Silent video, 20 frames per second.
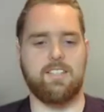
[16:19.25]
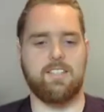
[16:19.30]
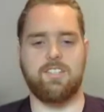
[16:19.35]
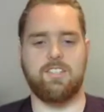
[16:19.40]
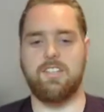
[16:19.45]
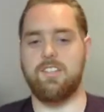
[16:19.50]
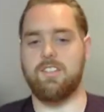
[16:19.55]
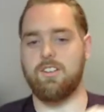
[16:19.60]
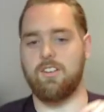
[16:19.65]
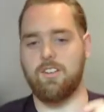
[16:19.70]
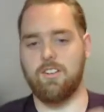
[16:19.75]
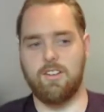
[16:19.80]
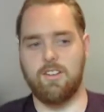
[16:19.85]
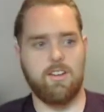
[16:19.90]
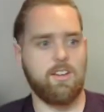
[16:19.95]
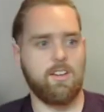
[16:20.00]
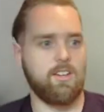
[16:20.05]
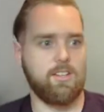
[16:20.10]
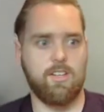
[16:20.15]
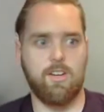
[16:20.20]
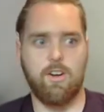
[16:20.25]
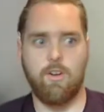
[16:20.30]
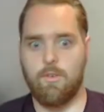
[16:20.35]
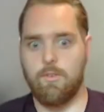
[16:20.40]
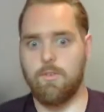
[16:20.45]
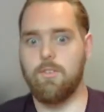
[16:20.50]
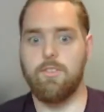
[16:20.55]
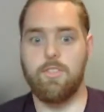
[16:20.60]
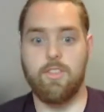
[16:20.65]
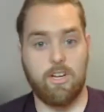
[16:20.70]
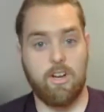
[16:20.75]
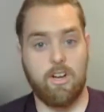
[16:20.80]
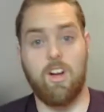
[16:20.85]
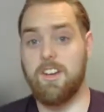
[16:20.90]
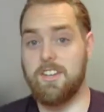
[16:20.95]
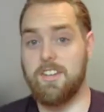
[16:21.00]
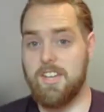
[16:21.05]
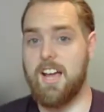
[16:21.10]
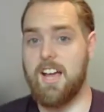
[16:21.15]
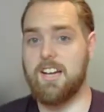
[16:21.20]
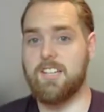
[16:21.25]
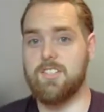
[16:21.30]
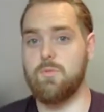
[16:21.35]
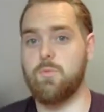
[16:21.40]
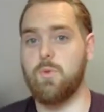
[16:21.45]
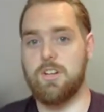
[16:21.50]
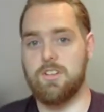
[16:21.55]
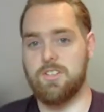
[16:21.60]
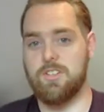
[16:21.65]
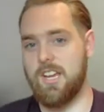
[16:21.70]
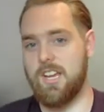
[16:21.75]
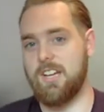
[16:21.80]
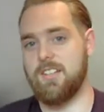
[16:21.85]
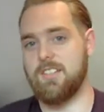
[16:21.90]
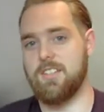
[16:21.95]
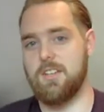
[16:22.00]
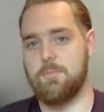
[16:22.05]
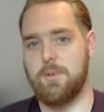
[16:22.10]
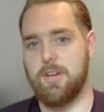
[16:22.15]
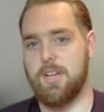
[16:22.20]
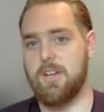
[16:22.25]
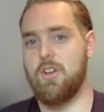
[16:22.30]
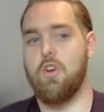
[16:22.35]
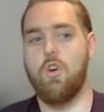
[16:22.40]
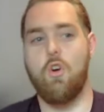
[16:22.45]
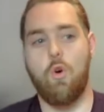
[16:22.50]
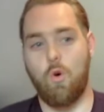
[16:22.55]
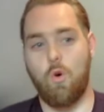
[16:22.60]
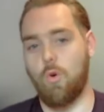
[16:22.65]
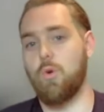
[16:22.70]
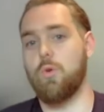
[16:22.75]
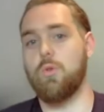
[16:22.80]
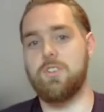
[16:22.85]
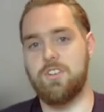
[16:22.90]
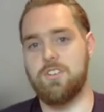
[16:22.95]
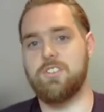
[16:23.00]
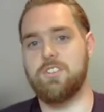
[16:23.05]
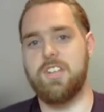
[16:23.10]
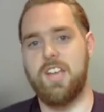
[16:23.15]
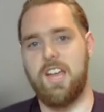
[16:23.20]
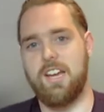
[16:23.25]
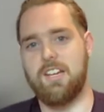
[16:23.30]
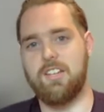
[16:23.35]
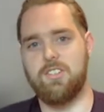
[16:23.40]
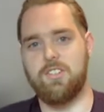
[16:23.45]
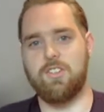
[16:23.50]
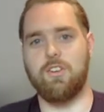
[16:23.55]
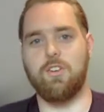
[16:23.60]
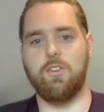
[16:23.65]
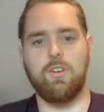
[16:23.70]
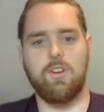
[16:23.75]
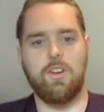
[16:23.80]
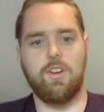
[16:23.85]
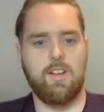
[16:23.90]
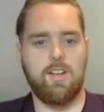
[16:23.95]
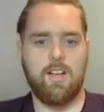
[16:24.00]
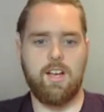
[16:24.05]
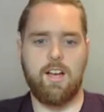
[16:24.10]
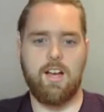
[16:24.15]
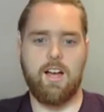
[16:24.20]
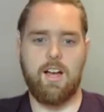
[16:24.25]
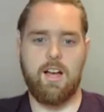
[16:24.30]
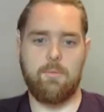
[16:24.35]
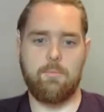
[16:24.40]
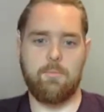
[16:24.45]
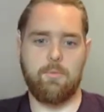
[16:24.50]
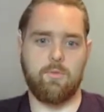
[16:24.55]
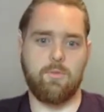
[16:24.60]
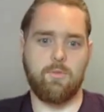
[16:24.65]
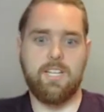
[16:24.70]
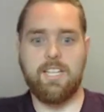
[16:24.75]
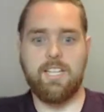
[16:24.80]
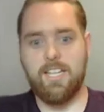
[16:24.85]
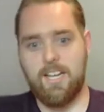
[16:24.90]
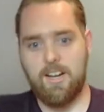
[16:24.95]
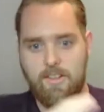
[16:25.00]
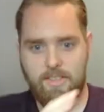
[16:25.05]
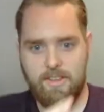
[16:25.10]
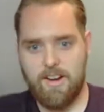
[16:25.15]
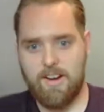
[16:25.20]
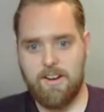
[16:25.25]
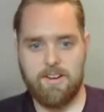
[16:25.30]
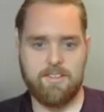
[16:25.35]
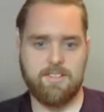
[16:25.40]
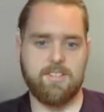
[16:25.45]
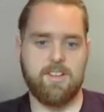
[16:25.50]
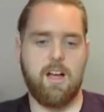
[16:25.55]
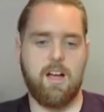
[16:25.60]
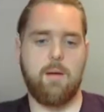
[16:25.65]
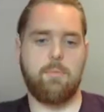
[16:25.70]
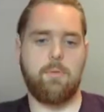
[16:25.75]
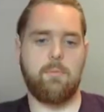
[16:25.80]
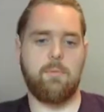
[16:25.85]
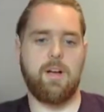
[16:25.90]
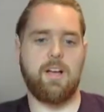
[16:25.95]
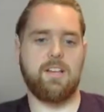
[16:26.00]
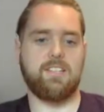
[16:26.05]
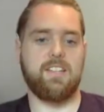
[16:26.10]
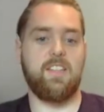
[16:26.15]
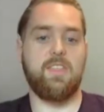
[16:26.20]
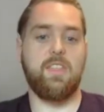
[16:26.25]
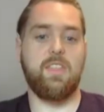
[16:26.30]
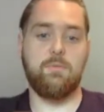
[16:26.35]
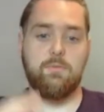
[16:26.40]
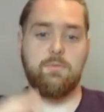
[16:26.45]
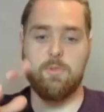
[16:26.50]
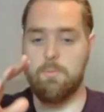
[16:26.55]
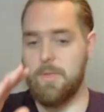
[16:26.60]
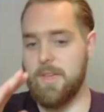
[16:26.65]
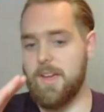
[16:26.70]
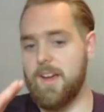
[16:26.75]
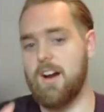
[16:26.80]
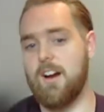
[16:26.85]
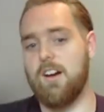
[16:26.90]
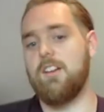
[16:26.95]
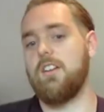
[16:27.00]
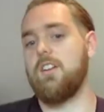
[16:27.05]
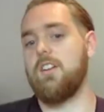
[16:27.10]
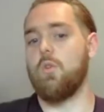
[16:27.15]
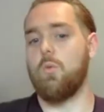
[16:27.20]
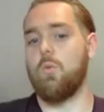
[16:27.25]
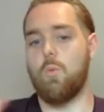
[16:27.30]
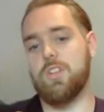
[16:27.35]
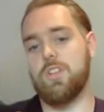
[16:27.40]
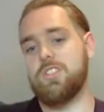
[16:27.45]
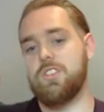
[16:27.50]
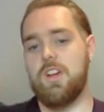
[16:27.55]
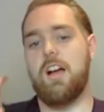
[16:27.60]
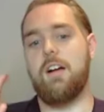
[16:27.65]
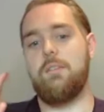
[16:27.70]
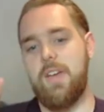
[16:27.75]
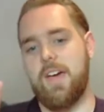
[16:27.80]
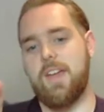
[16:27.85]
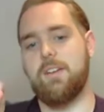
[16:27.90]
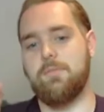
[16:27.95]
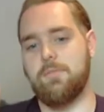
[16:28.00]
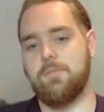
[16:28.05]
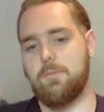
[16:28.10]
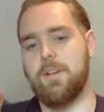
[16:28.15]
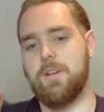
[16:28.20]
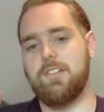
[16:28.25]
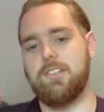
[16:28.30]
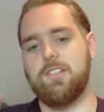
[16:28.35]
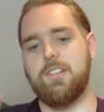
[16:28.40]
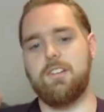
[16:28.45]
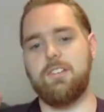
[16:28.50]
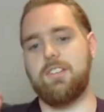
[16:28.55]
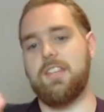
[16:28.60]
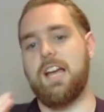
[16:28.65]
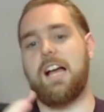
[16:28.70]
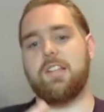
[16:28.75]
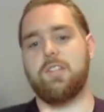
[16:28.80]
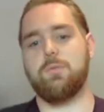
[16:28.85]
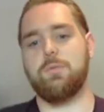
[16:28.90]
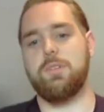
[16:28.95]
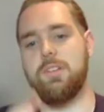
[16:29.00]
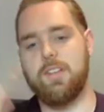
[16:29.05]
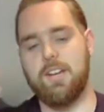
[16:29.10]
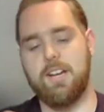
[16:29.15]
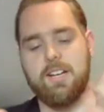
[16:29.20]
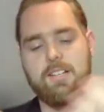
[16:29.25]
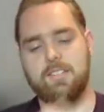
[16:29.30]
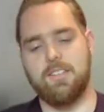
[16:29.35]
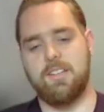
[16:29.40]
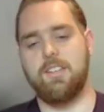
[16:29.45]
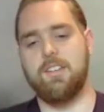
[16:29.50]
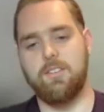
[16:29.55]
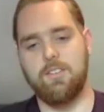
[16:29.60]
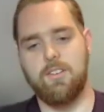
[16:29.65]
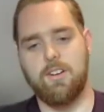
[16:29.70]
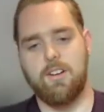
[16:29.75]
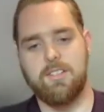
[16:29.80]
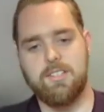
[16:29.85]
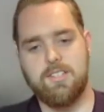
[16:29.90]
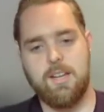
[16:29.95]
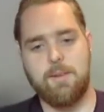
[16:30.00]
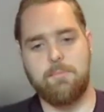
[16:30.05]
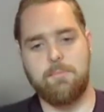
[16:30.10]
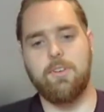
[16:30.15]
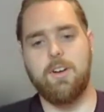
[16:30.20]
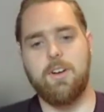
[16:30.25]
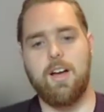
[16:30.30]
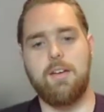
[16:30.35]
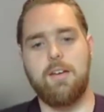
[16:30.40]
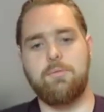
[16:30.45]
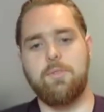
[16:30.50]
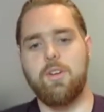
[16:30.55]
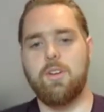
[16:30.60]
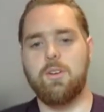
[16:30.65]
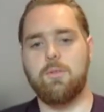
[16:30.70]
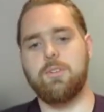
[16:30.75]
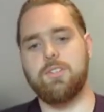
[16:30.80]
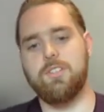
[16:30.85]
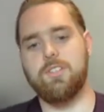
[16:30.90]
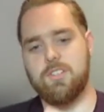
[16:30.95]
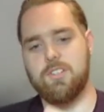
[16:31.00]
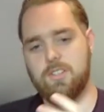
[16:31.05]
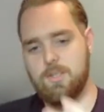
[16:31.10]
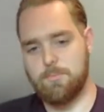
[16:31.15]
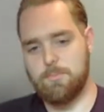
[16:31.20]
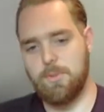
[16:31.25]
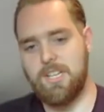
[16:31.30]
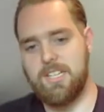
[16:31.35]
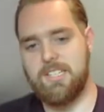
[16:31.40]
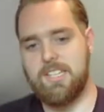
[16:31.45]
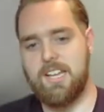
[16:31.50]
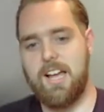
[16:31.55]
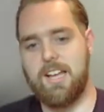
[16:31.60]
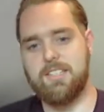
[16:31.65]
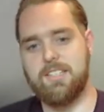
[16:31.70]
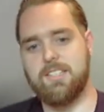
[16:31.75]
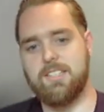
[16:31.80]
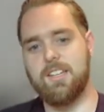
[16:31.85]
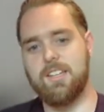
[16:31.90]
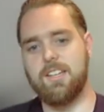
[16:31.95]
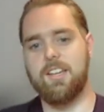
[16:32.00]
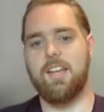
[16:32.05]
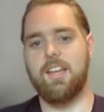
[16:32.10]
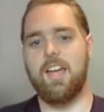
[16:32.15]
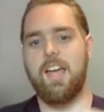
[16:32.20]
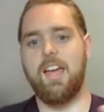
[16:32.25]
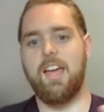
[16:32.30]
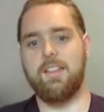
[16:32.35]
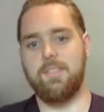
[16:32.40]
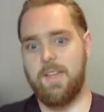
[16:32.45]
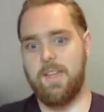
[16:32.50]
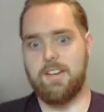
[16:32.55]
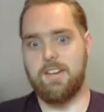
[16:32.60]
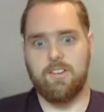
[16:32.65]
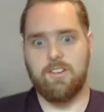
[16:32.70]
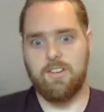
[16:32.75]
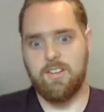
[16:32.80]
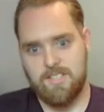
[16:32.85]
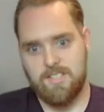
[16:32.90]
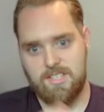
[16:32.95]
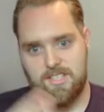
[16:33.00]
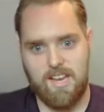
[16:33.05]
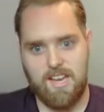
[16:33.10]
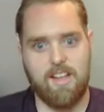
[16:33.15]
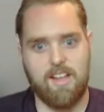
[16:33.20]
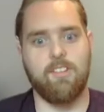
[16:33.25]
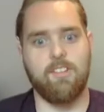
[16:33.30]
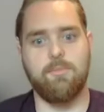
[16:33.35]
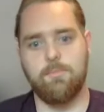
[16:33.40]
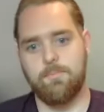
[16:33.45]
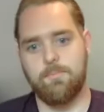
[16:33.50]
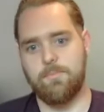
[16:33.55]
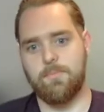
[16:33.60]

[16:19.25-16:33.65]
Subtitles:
It's either, the context of what you're saying to somebody or who you're saying it to, really are the areas to optimize. And then from there, once you have that information, that's when you can execute on step 5, which is your split test. And then you can scale.